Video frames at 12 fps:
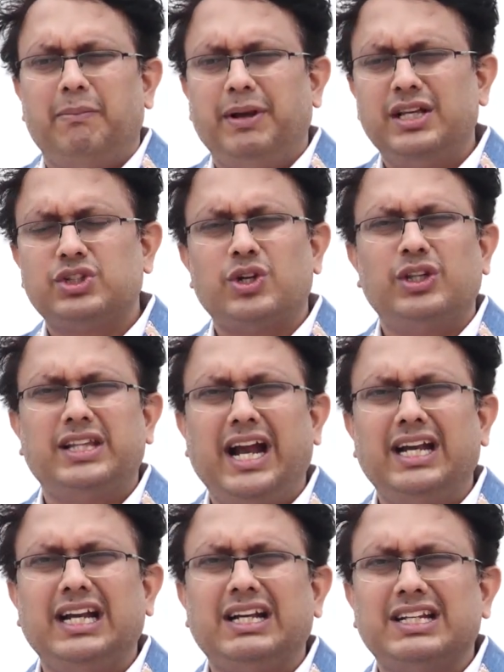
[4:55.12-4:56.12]
Based on
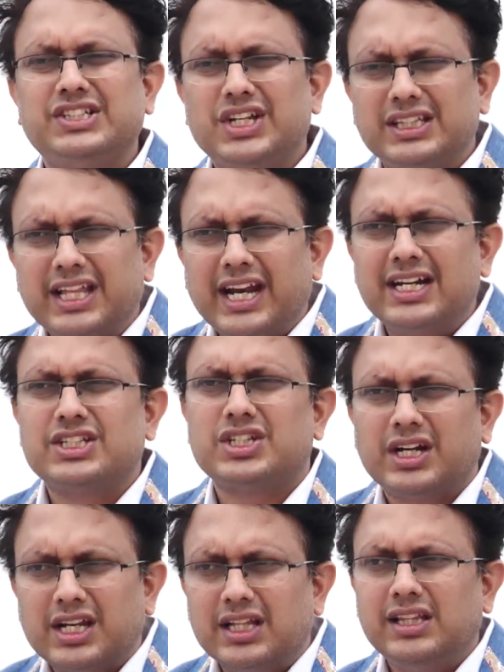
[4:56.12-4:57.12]
that it generates
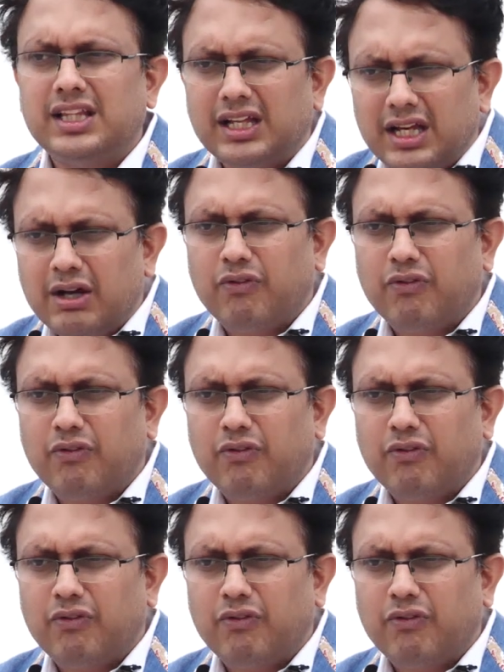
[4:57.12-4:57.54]
certain